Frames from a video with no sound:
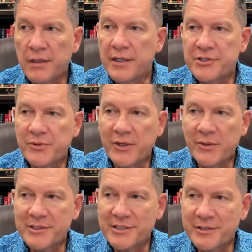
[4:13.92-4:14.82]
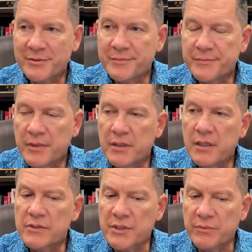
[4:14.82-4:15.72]
as you always do,
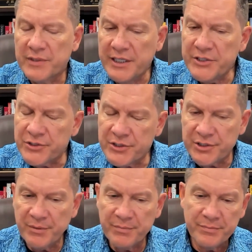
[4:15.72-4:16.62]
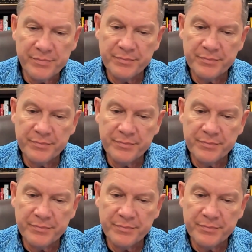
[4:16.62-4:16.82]
there's a relationship